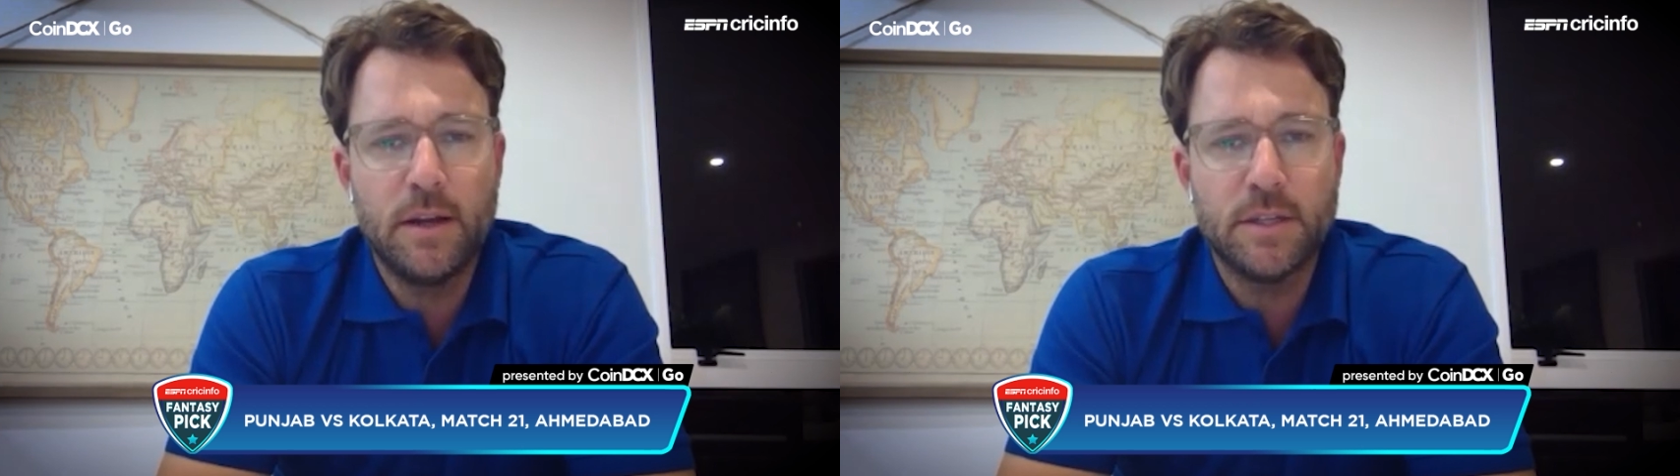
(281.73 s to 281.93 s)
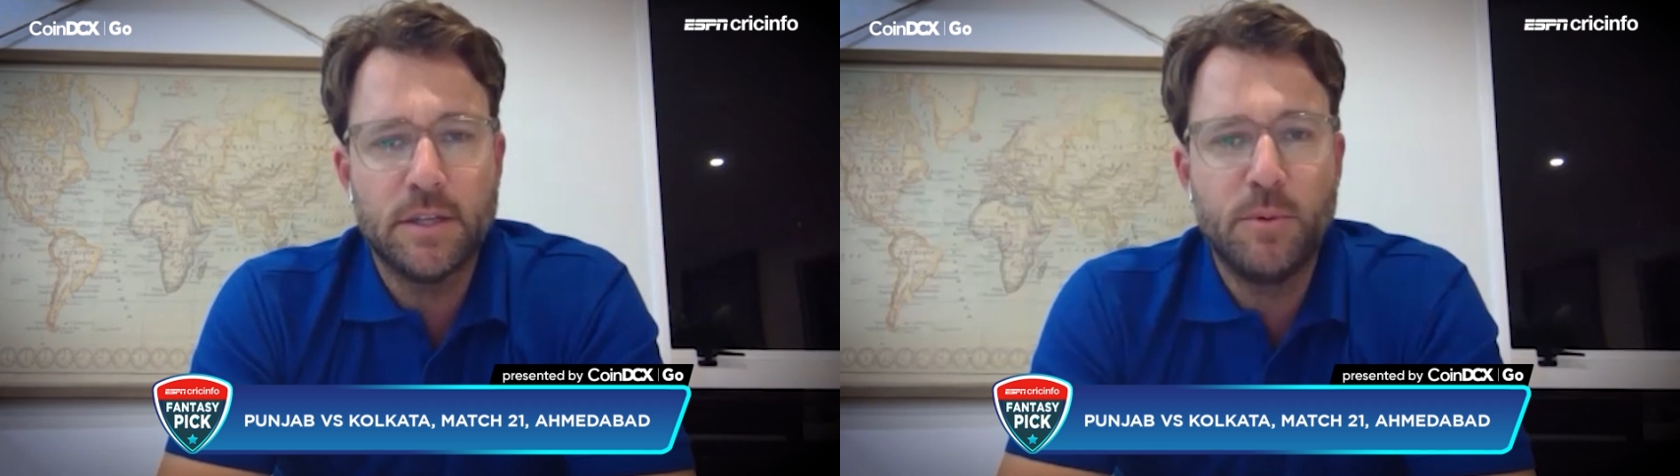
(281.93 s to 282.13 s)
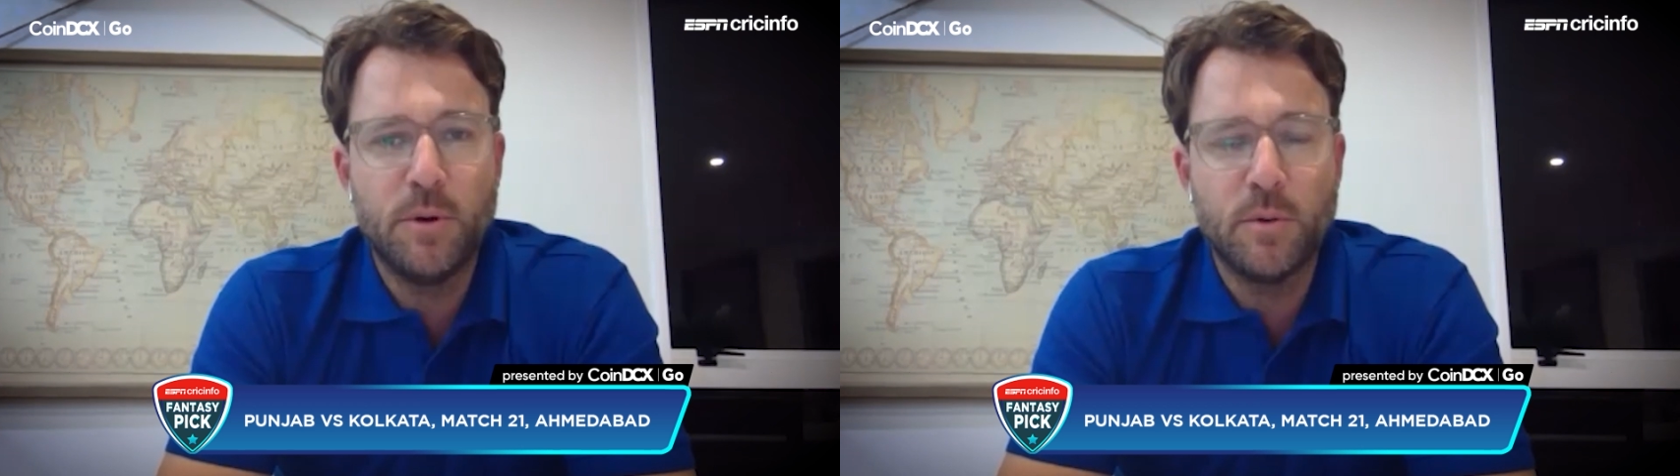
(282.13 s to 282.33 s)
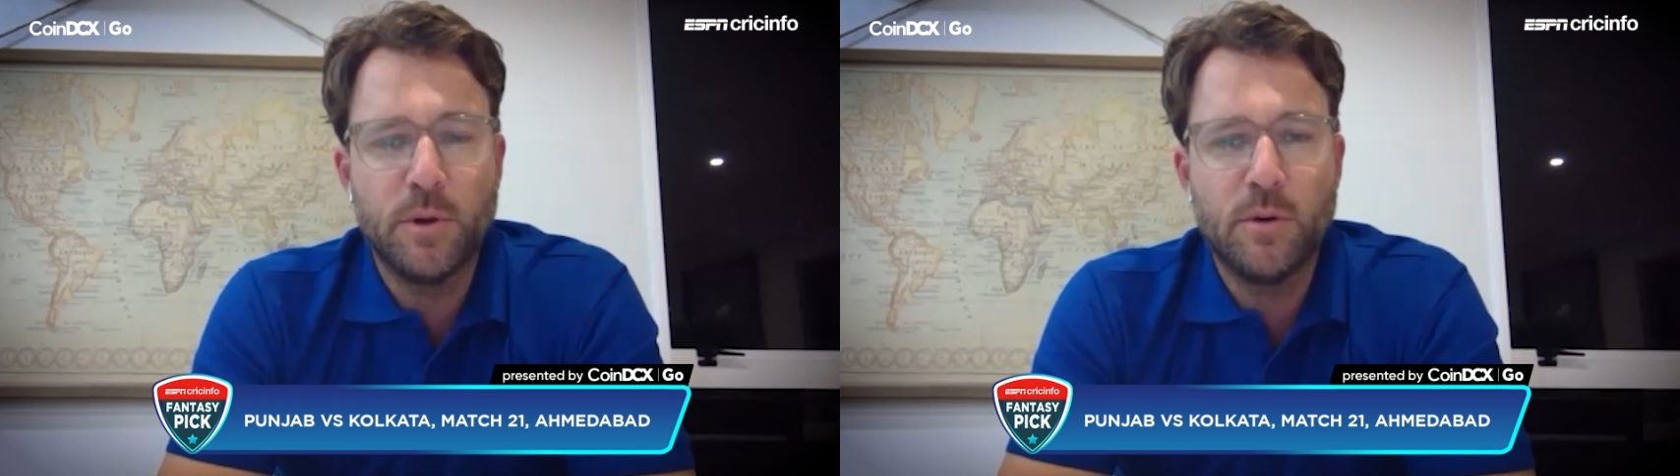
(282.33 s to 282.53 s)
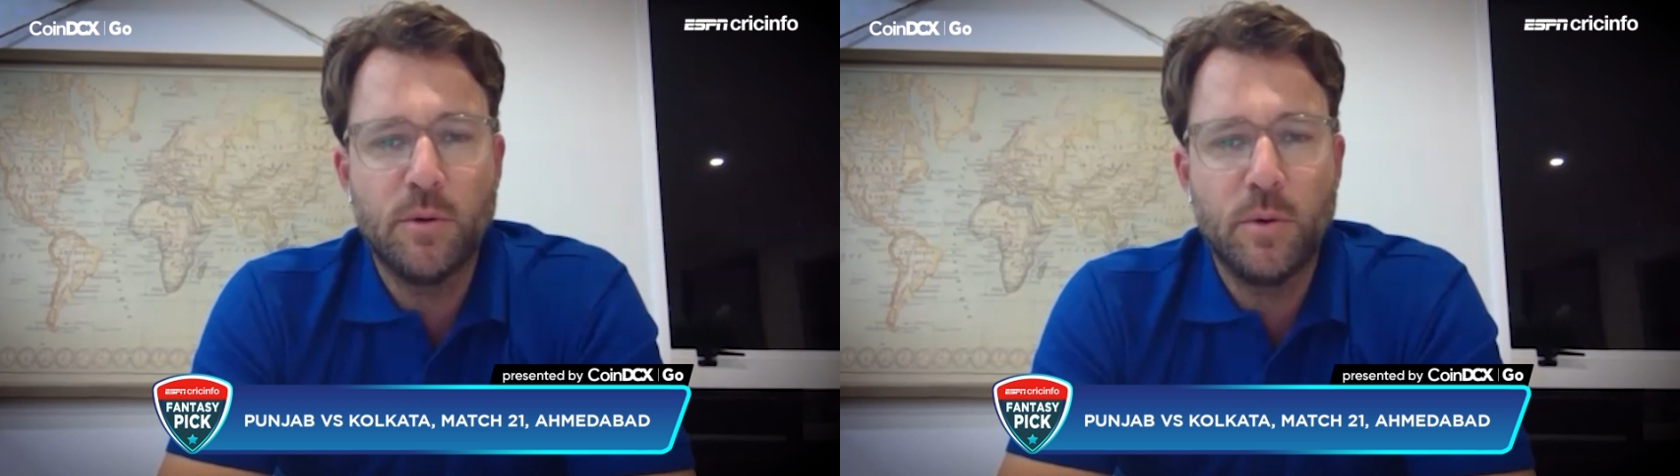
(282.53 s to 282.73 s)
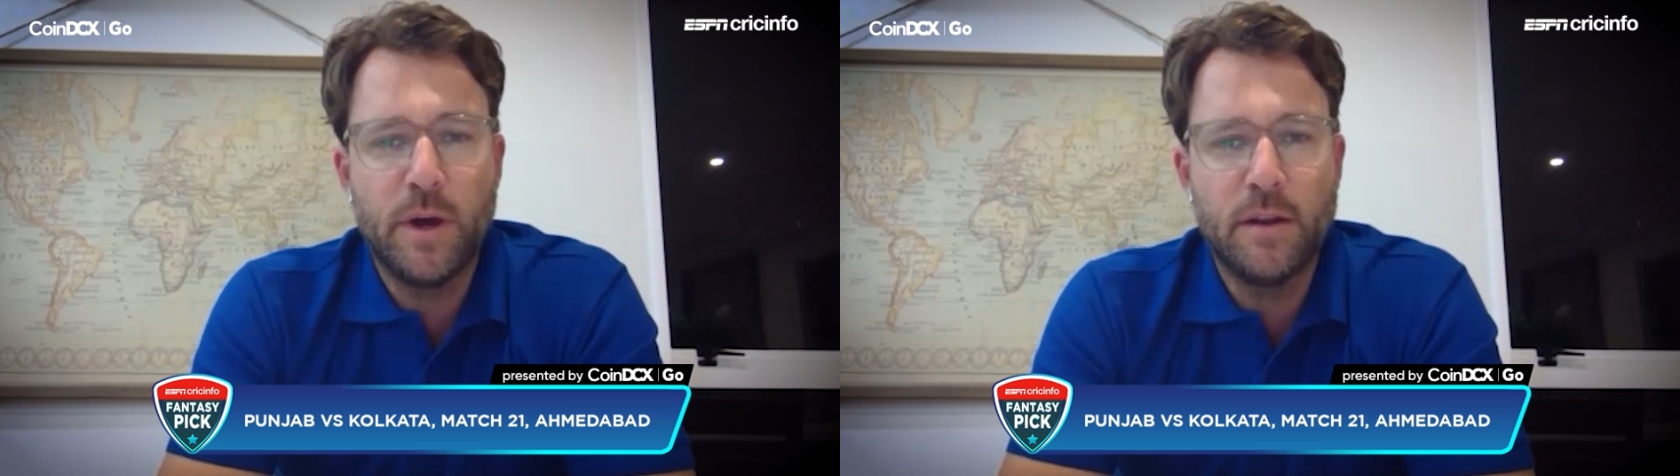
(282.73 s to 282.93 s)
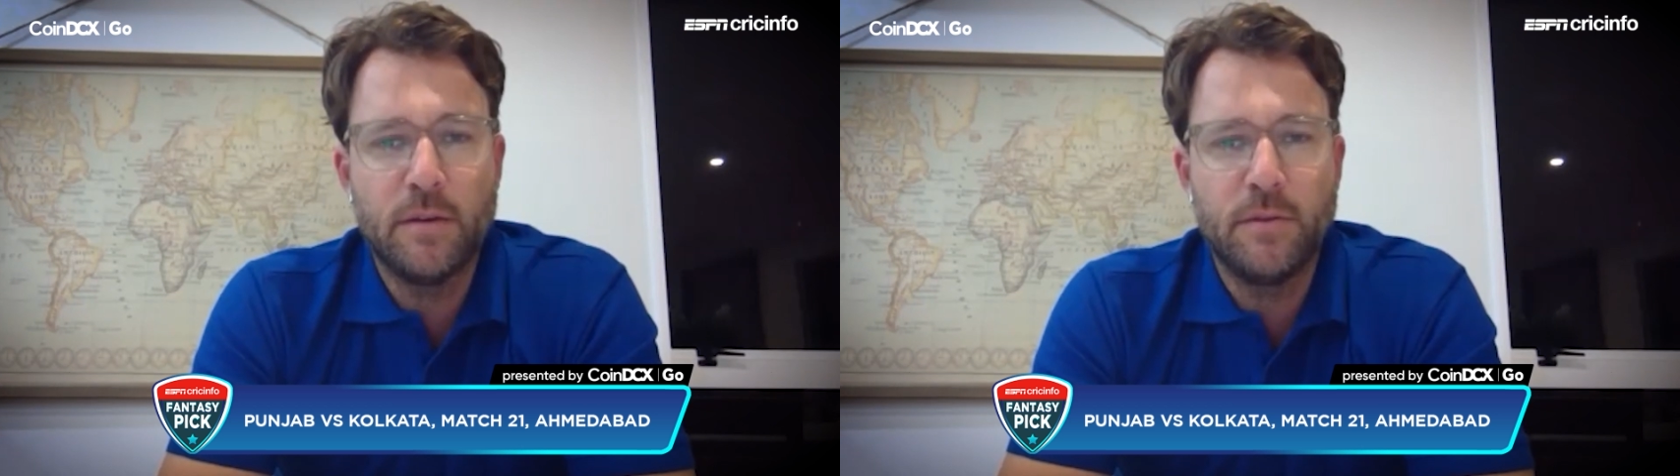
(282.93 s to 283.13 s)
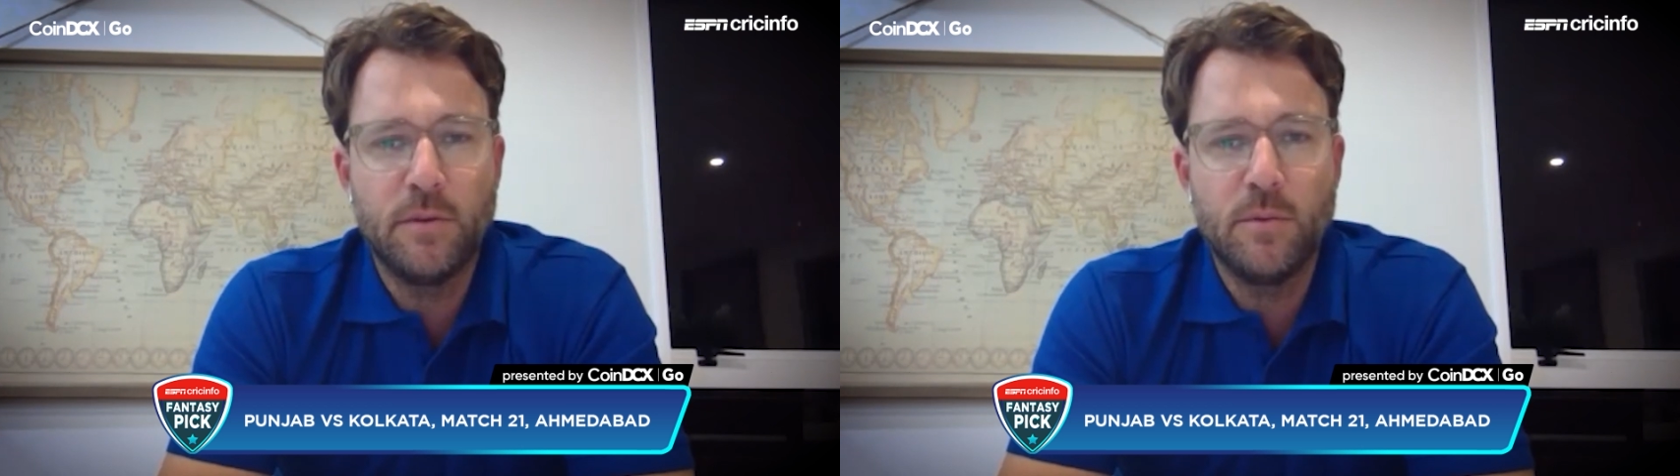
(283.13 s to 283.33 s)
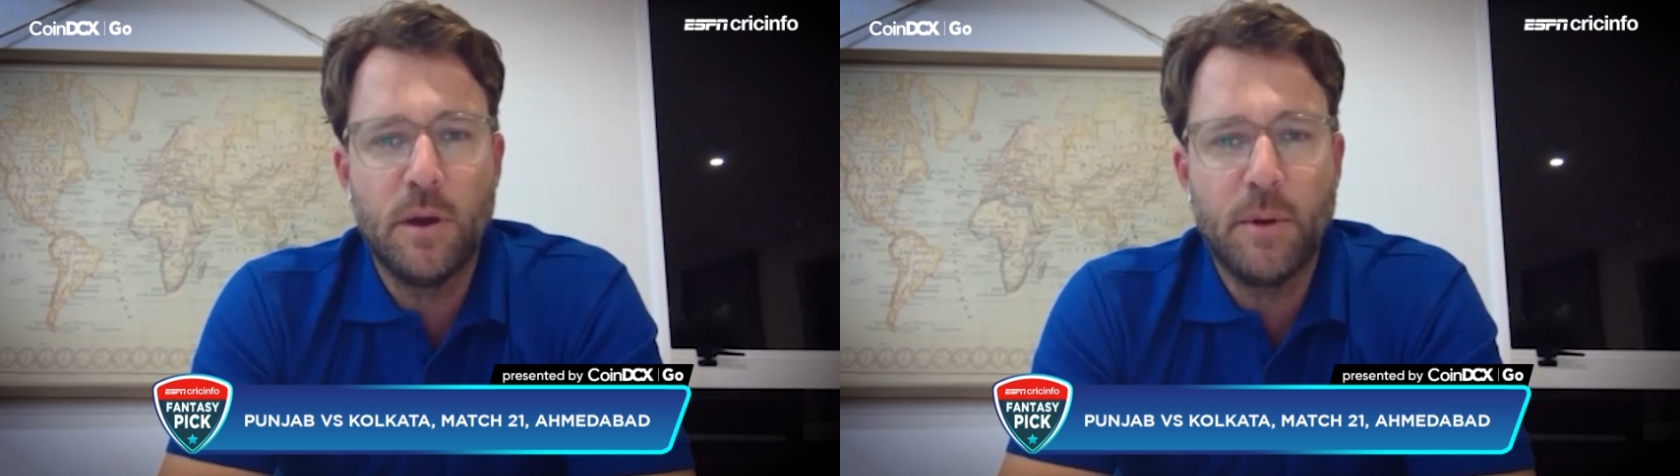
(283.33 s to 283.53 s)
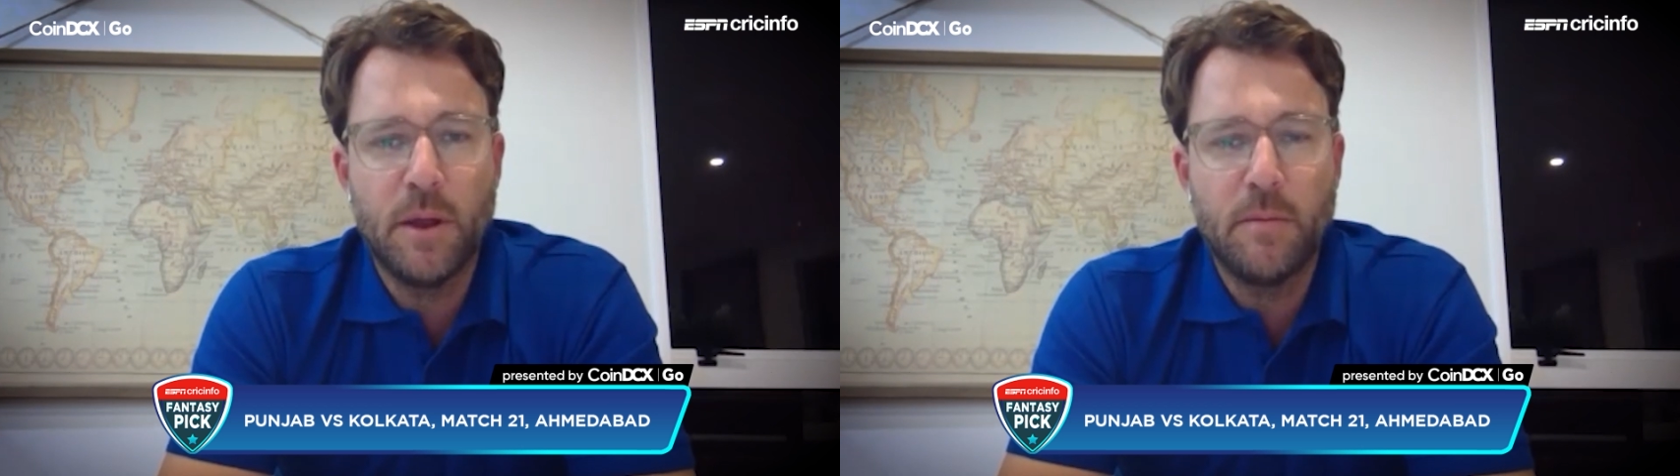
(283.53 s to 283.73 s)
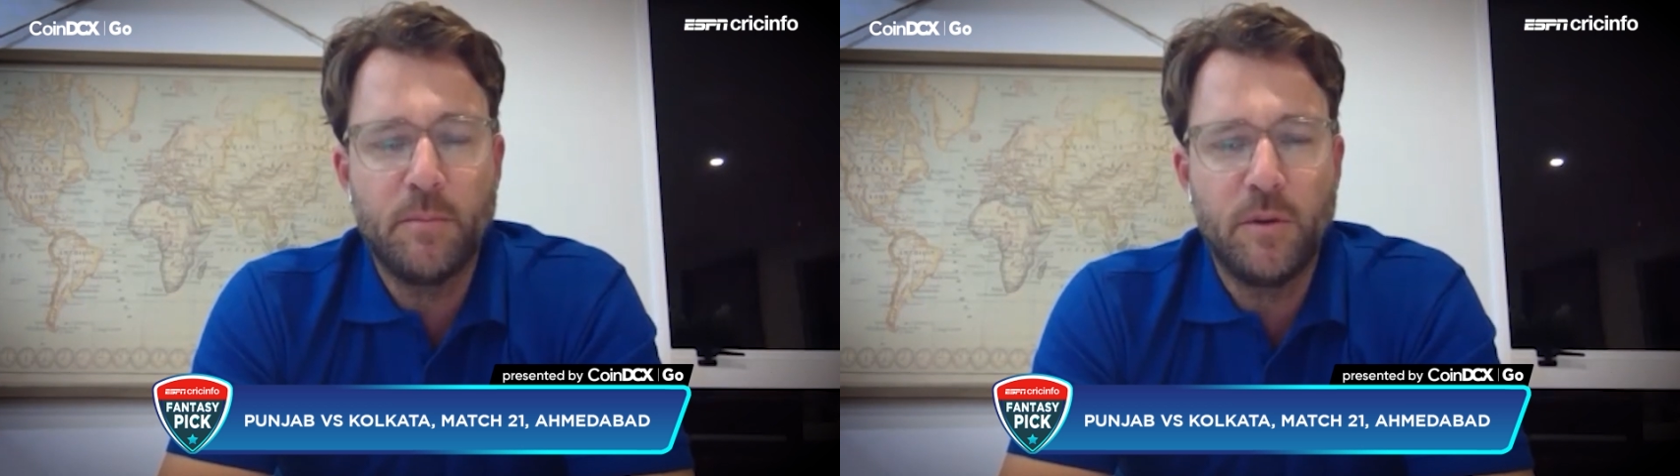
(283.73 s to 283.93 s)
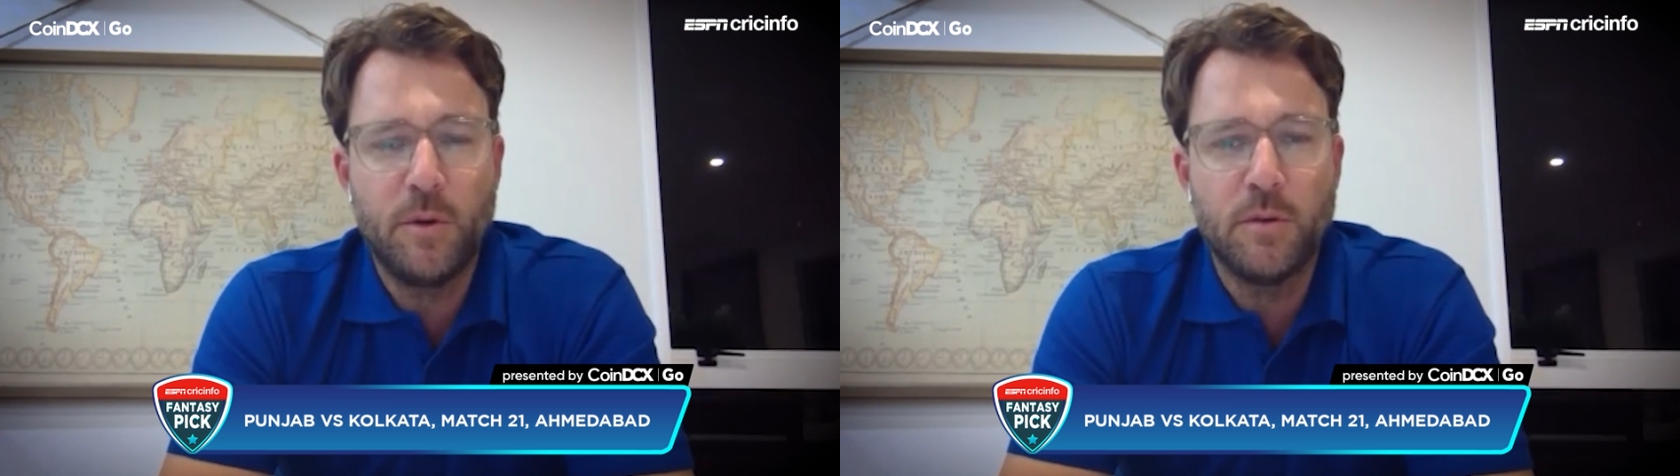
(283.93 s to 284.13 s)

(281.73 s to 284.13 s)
like Chepuk, we all had a few